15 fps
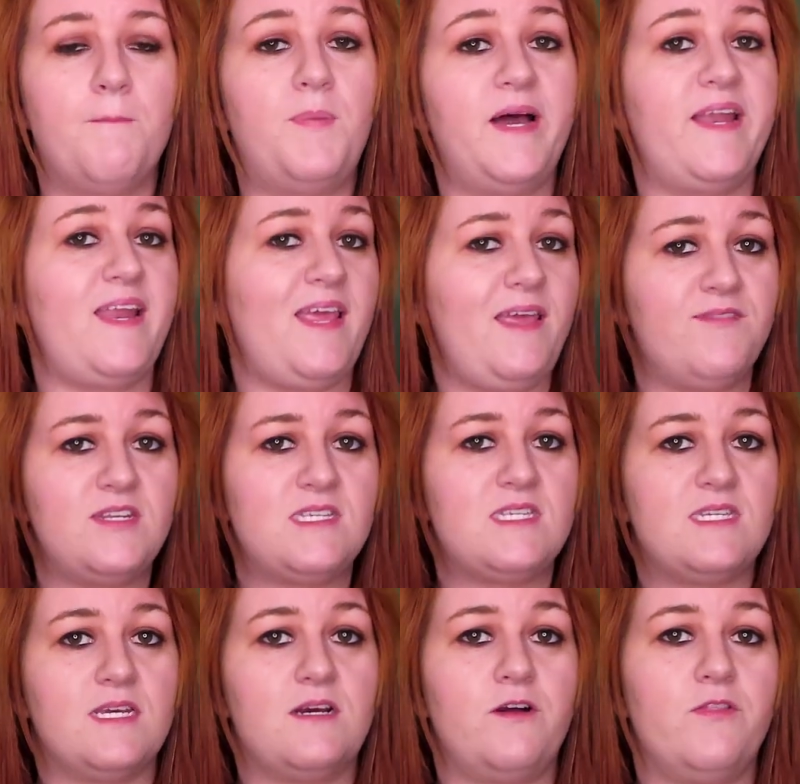But even
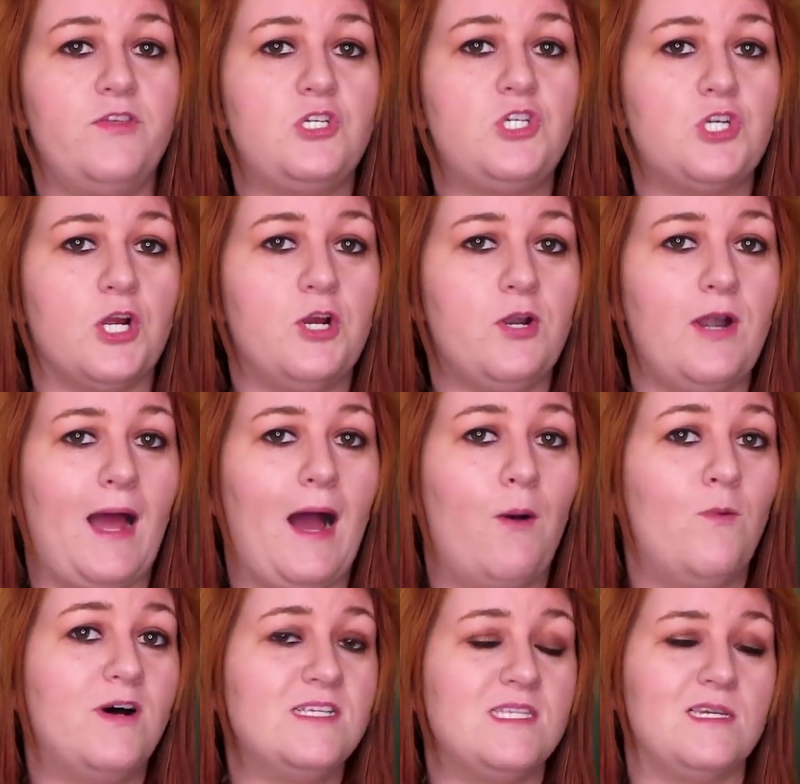still, the shirt,
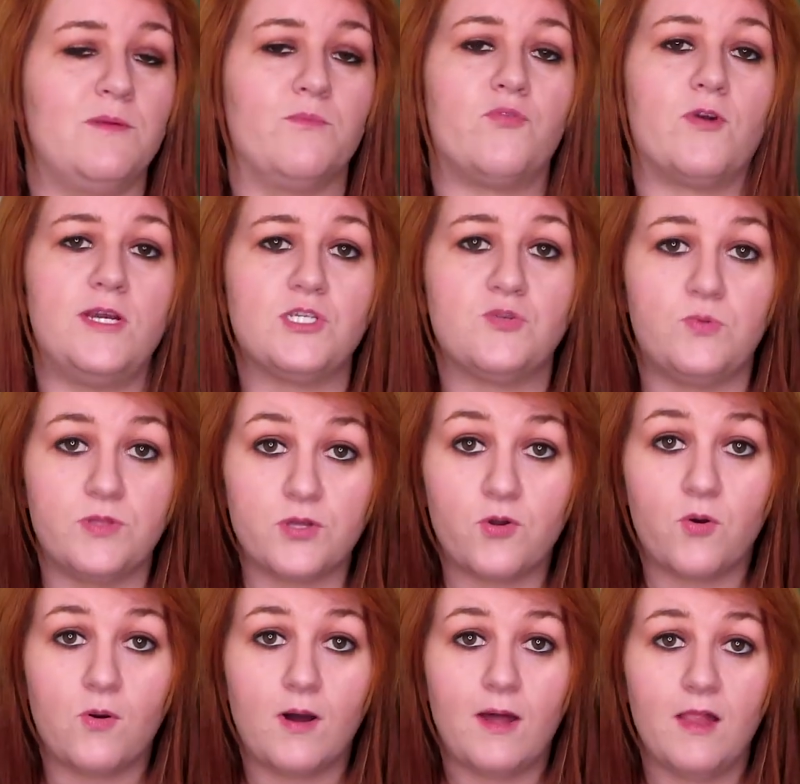I wasn't impressed with the
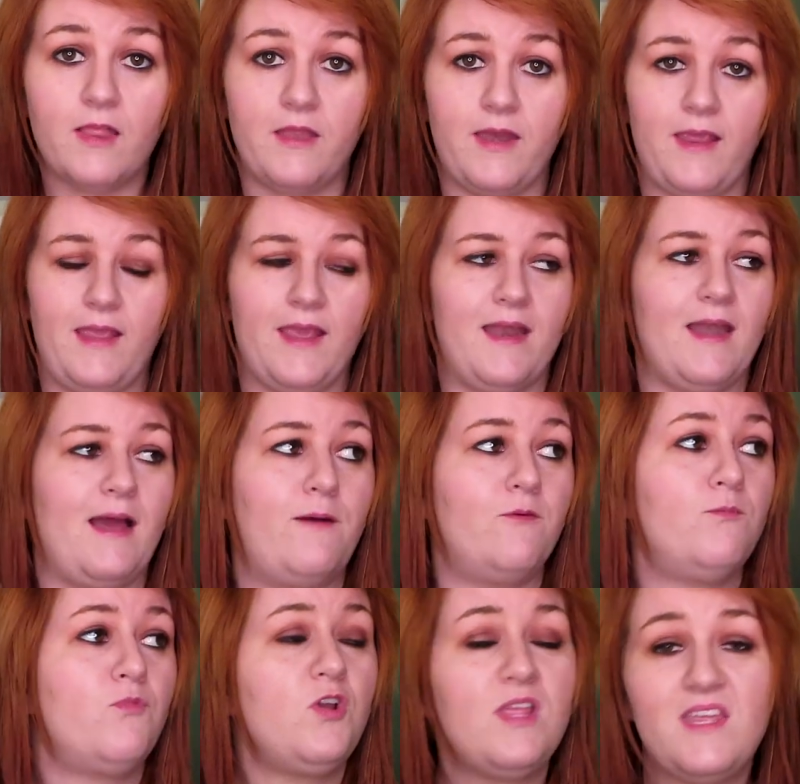quality and
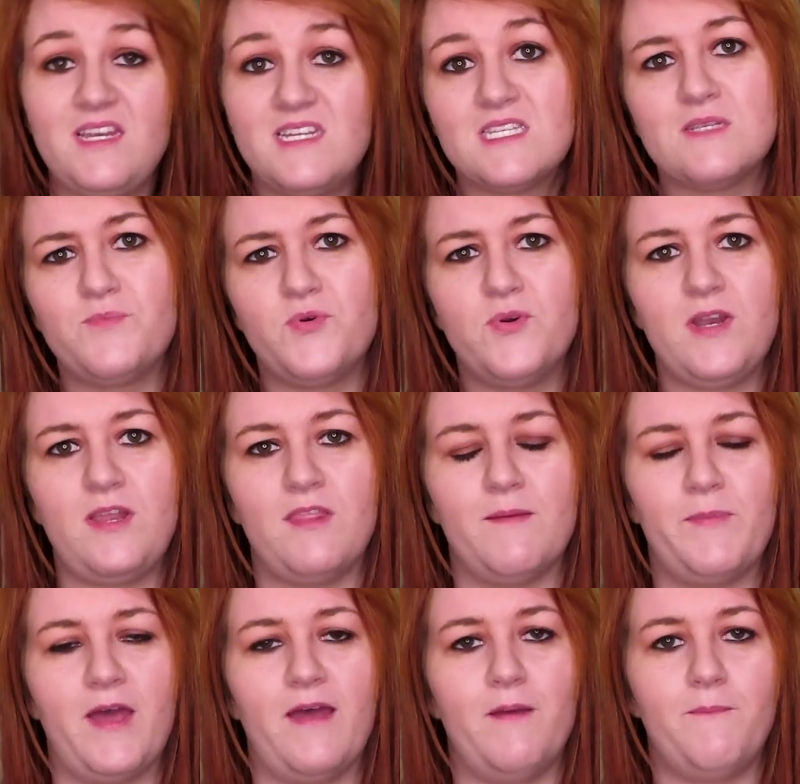I'm really disappointed
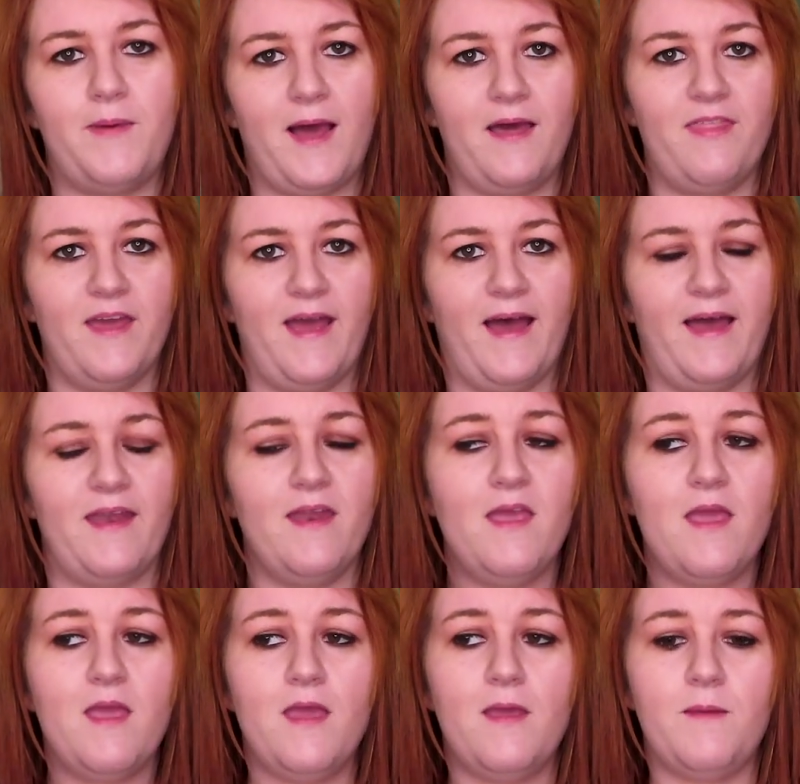by that
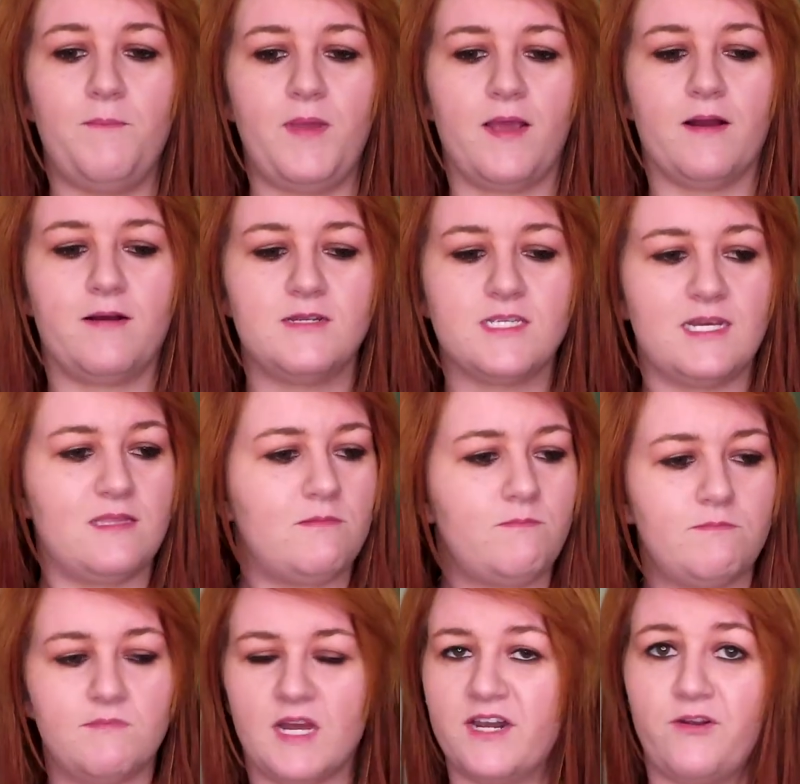because I,
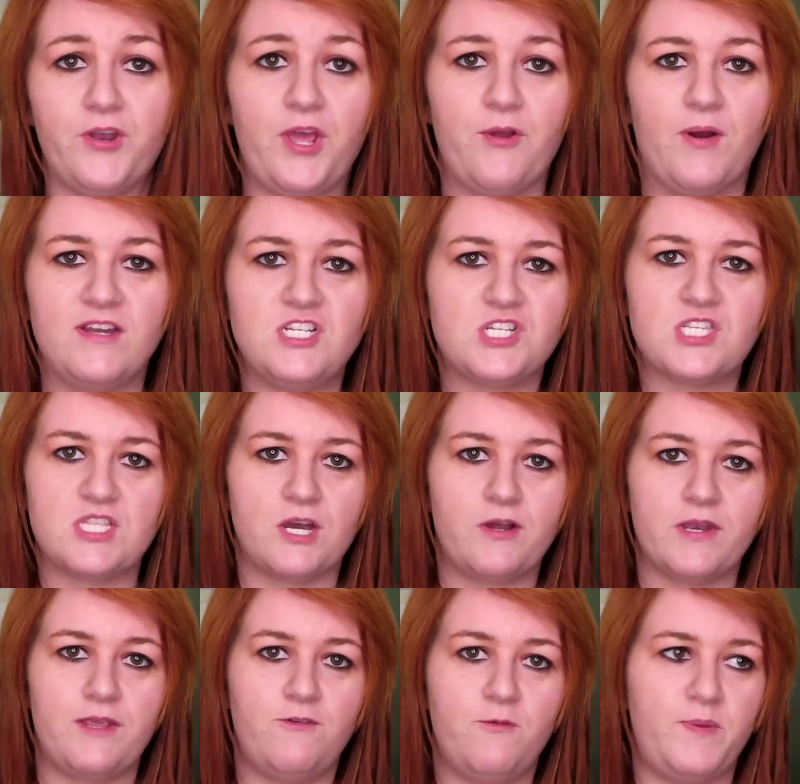I don't know, I just
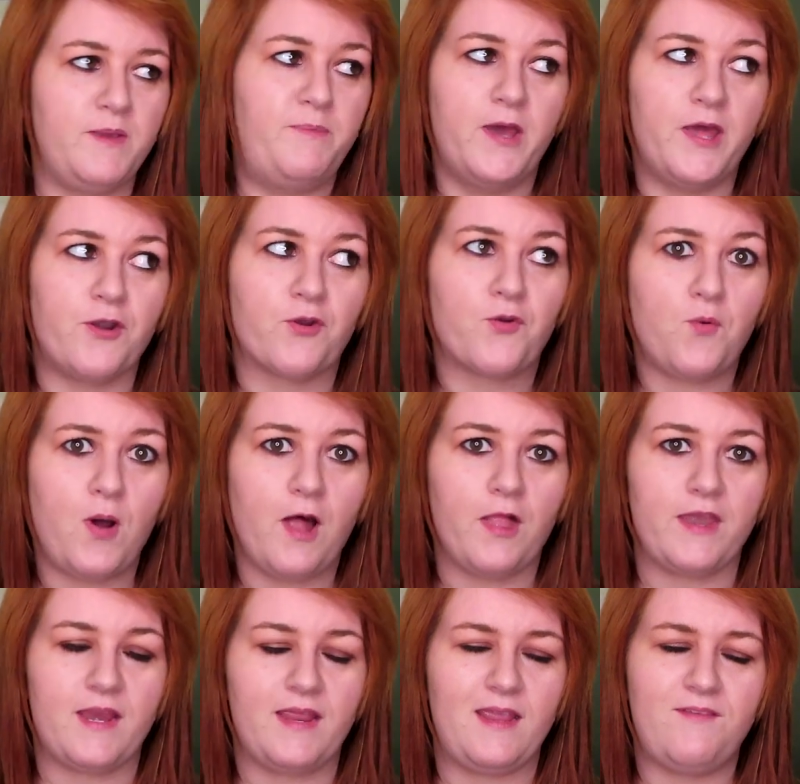thought it would be better
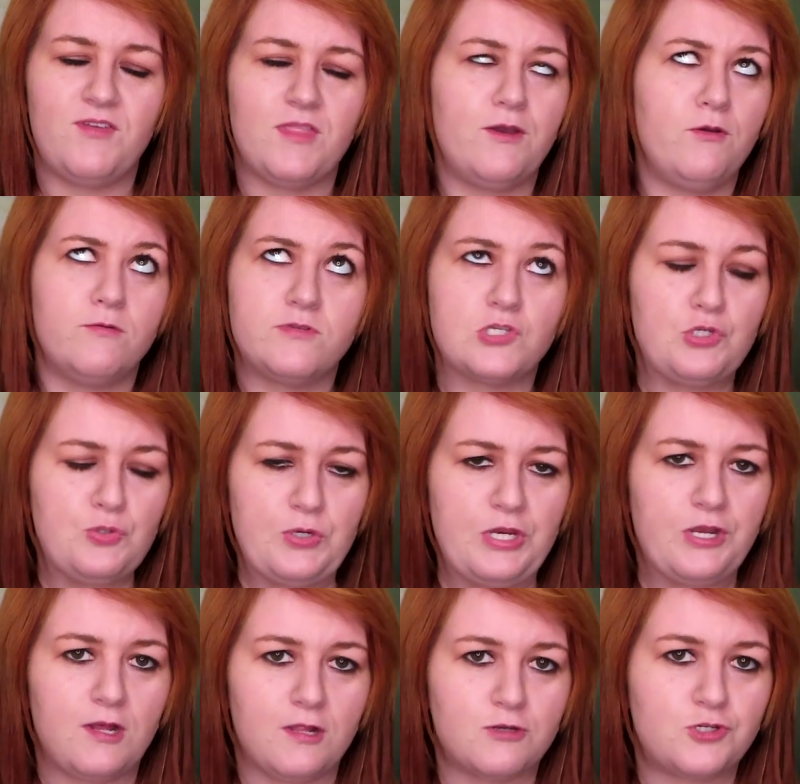quality. Even though it was a
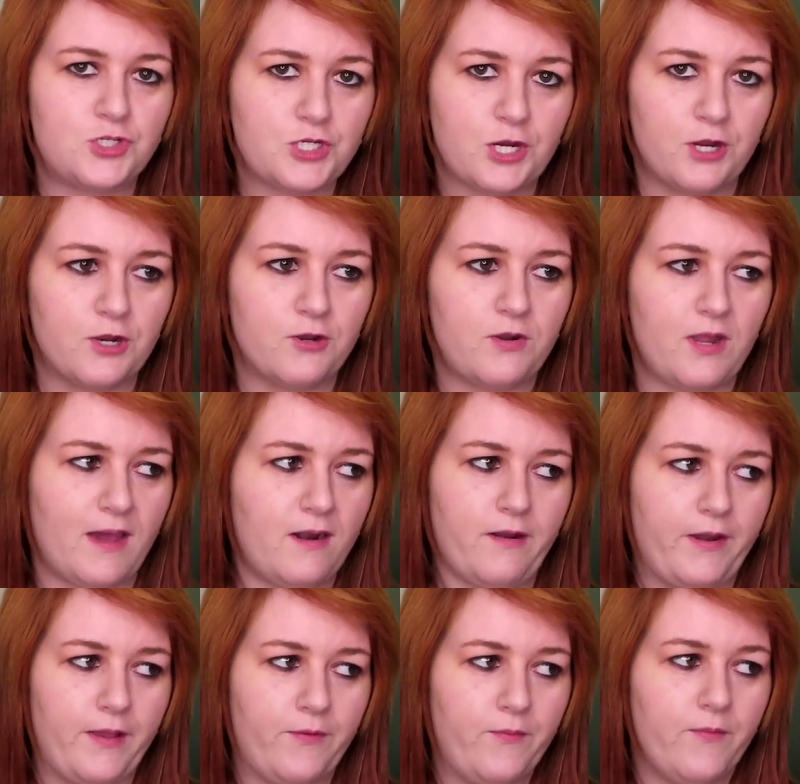$20 shirt, I
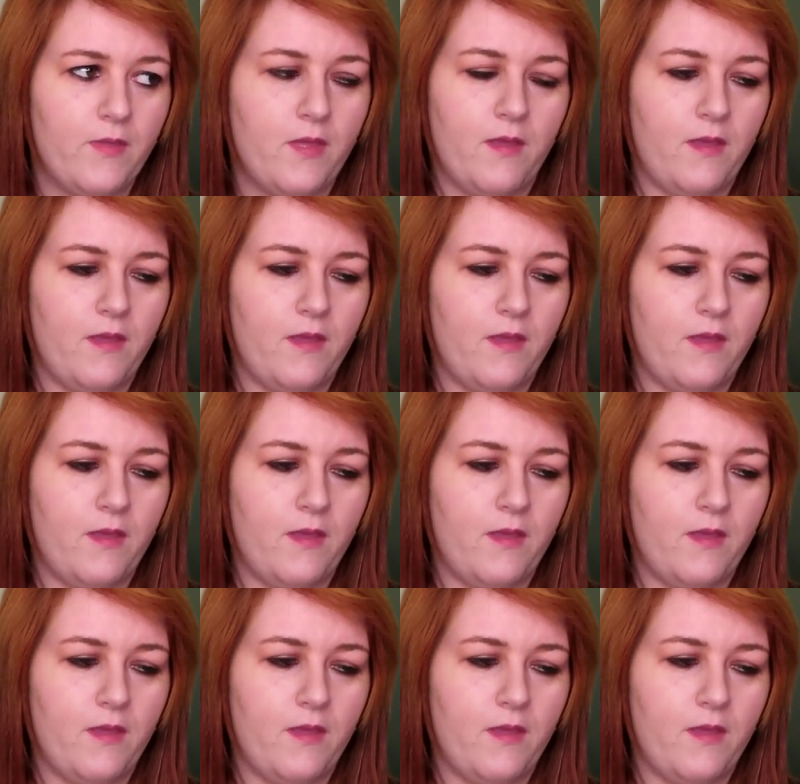don't know.